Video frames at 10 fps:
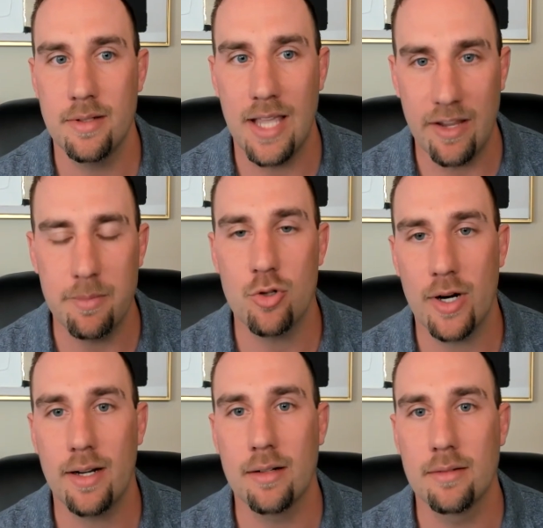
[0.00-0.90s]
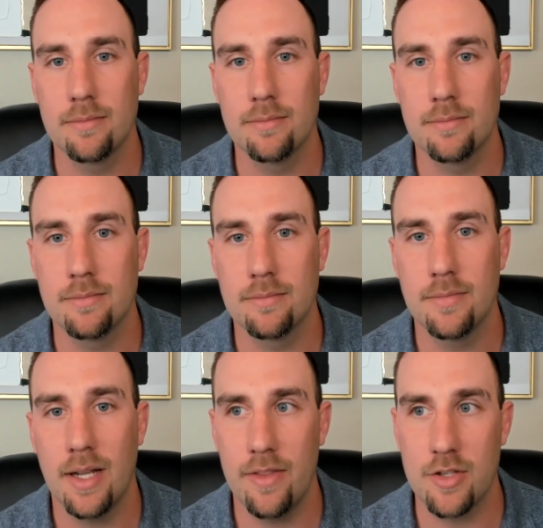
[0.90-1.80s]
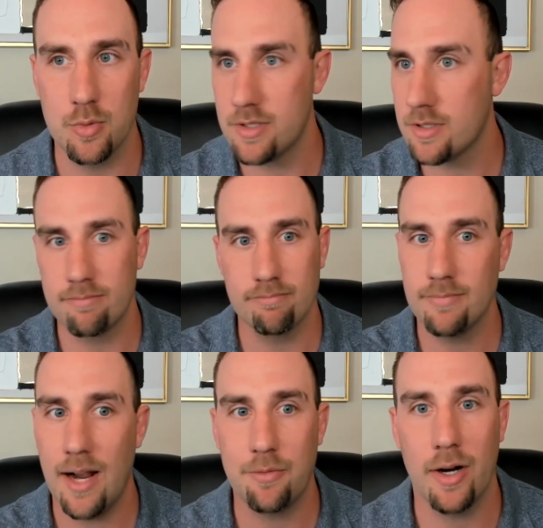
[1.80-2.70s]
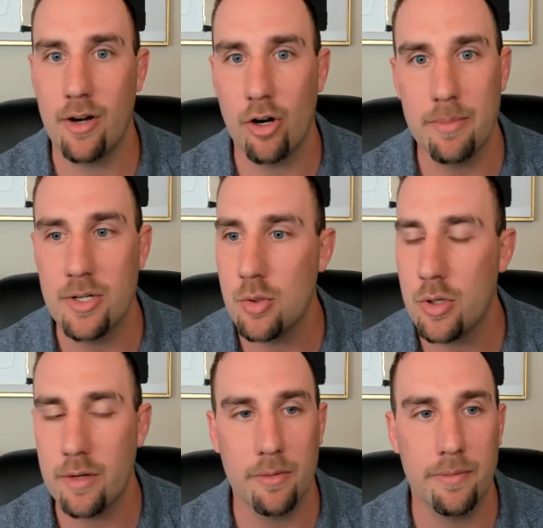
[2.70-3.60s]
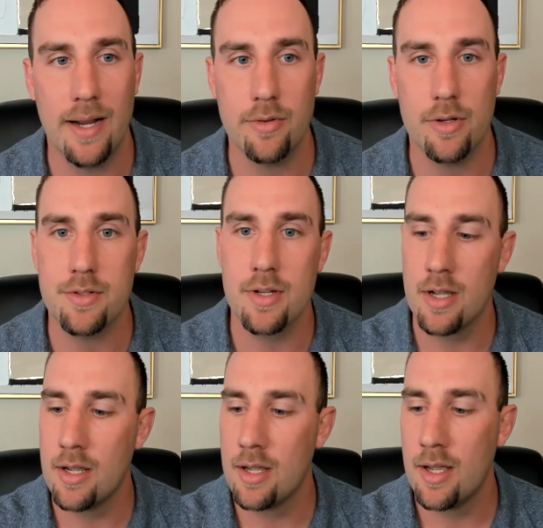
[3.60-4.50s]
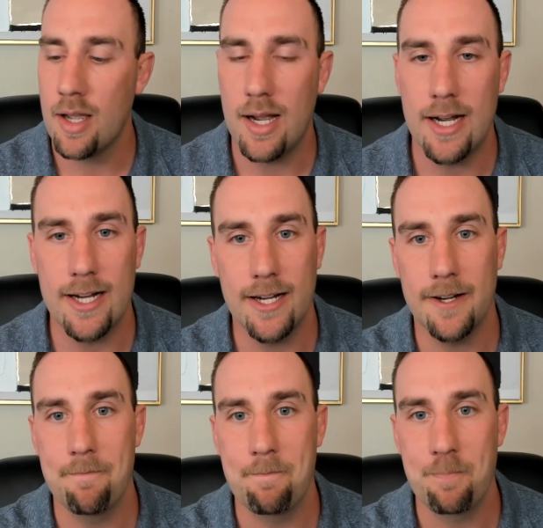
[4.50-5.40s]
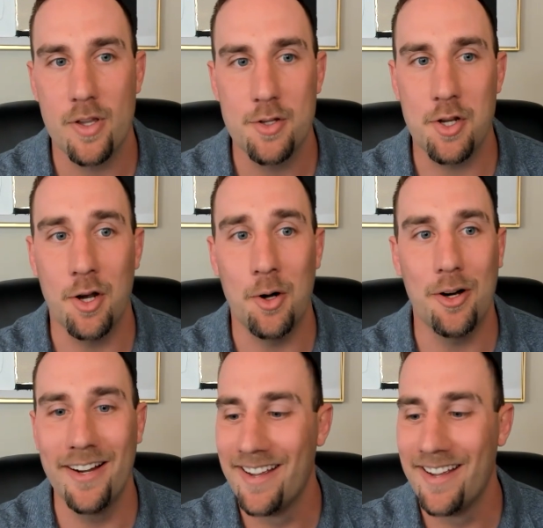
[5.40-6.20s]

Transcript: gave me training, and this was after I'd already been doing it for five years. Uh, so